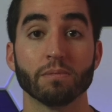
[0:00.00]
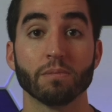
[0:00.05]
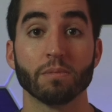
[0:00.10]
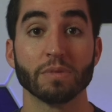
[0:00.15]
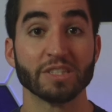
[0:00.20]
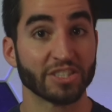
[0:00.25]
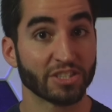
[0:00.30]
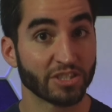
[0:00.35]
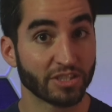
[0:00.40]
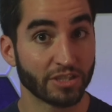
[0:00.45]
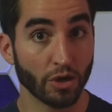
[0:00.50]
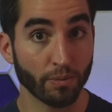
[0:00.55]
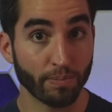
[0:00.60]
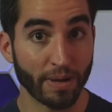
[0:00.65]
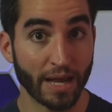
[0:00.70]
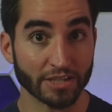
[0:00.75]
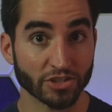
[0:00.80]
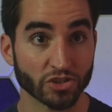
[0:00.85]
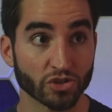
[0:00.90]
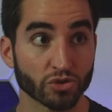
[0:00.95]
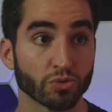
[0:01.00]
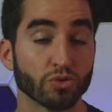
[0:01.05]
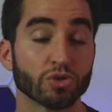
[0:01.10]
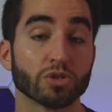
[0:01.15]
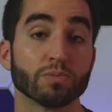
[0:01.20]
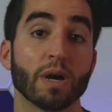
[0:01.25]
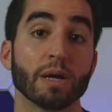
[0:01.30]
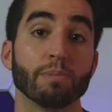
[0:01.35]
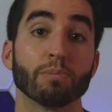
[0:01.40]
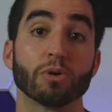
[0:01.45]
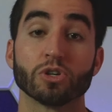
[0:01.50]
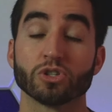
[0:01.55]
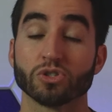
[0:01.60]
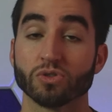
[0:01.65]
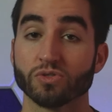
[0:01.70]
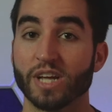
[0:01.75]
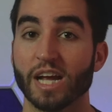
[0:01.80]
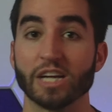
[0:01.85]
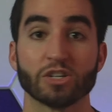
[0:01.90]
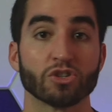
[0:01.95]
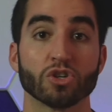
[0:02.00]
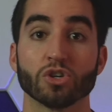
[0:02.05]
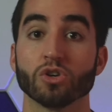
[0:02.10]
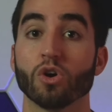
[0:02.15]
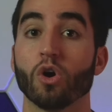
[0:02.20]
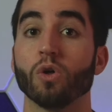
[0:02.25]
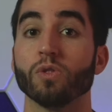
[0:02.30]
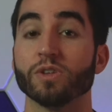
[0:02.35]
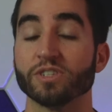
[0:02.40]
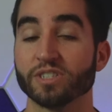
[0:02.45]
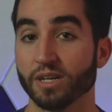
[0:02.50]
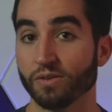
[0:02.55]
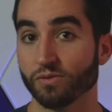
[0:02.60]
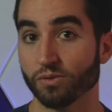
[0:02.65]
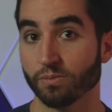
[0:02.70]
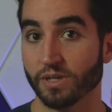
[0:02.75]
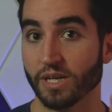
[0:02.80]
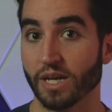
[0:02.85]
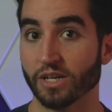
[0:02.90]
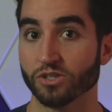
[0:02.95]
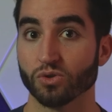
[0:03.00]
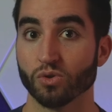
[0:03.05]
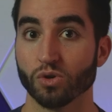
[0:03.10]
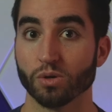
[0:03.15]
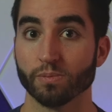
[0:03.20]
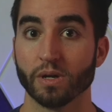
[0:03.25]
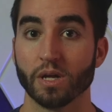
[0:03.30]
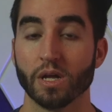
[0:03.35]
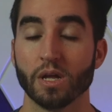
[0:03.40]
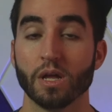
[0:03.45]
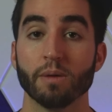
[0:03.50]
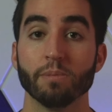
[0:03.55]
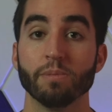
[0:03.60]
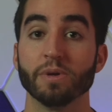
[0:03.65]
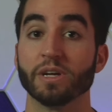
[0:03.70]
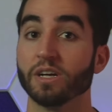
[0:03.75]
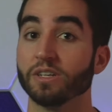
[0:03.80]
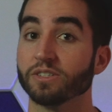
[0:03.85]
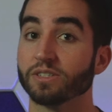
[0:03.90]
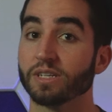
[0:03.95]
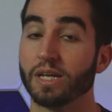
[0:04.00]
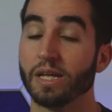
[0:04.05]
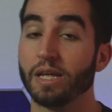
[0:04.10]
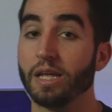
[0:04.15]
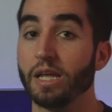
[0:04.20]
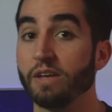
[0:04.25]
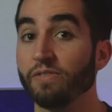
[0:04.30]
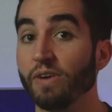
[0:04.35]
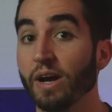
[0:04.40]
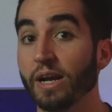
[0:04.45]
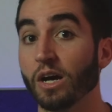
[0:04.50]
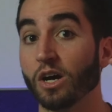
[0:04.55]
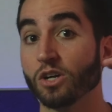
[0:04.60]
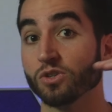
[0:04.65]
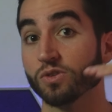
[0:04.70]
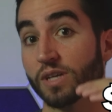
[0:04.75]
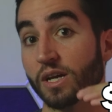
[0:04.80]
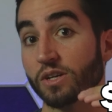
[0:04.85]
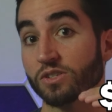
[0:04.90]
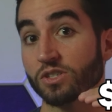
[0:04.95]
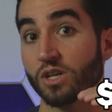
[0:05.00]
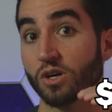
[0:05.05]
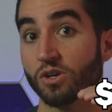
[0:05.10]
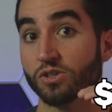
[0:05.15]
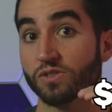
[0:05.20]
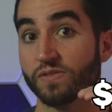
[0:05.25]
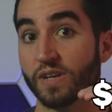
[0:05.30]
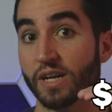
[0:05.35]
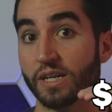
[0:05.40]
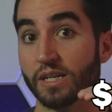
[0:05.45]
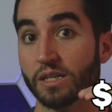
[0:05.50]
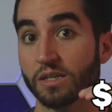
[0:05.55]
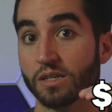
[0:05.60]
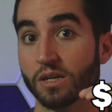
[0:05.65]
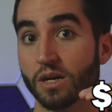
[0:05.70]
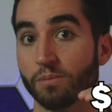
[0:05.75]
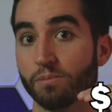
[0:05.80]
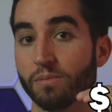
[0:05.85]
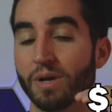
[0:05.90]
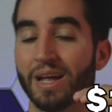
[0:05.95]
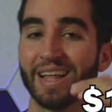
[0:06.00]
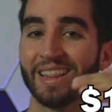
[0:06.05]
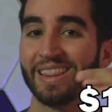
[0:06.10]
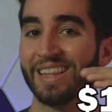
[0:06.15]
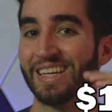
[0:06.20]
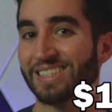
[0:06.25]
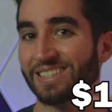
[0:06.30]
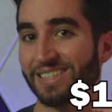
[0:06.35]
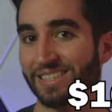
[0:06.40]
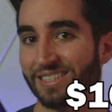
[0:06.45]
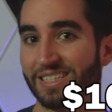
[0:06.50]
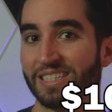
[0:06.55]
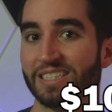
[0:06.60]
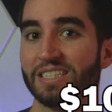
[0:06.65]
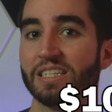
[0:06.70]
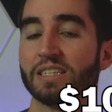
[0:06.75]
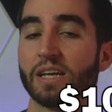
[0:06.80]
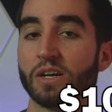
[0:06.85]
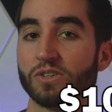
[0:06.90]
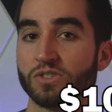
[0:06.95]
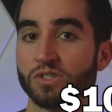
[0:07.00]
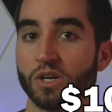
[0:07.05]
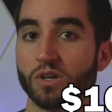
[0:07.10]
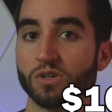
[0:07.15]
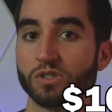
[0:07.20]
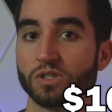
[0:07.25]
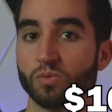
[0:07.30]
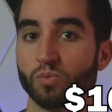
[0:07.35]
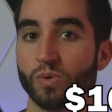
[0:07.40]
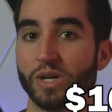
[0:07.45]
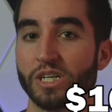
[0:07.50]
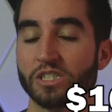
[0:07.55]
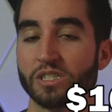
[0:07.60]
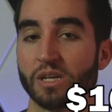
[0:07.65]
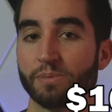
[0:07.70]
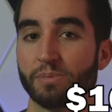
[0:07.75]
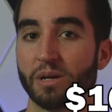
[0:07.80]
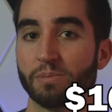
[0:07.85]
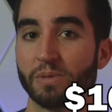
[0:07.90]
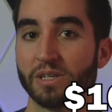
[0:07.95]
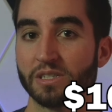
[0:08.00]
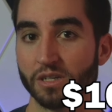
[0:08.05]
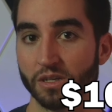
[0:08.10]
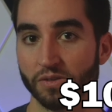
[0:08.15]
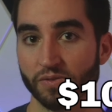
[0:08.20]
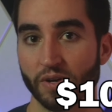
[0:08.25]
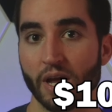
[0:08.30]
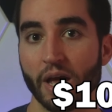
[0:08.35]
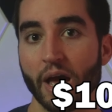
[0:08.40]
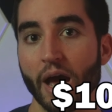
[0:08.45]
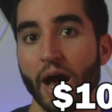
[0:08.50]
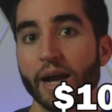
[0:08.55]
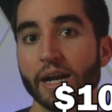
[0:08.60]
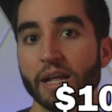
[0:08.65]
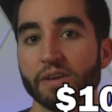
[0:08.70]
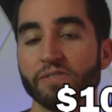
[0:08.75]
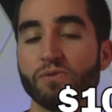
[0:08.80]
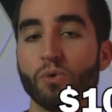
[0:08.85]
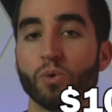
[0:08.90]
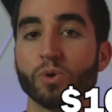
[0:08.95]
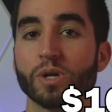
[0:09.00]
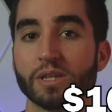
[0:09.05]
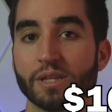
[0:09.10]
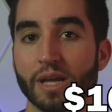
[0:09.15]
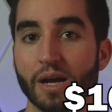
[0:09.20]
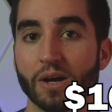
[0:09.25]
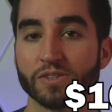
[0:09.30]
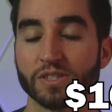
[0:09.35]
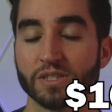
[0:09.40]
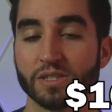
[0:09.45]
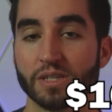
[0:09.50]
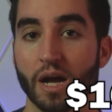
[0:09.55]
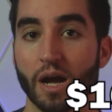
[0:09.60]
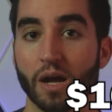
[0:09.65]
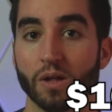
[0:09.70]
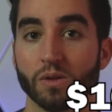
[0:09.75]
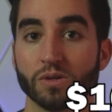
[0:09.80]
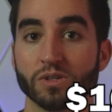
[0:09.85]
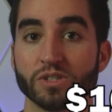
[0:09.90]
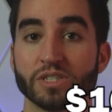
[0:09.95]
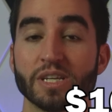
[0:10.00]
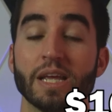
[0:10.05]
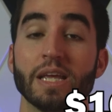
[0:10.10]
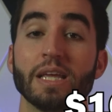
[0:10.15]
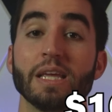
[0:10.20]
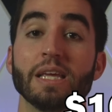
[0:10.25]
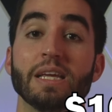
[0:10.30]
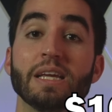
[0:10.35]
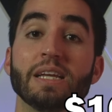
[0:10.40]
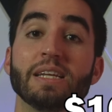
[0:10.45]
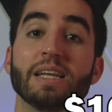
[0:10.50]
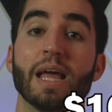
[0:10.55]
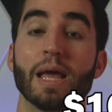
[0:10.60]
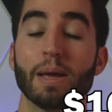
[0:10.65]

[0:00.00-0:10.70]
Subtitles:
still passes through to my personal tax return all the same from the S Corp. Because if I had $100,000 of net income, less the $60,000 in wages I paid myself, I'd have $40,000 in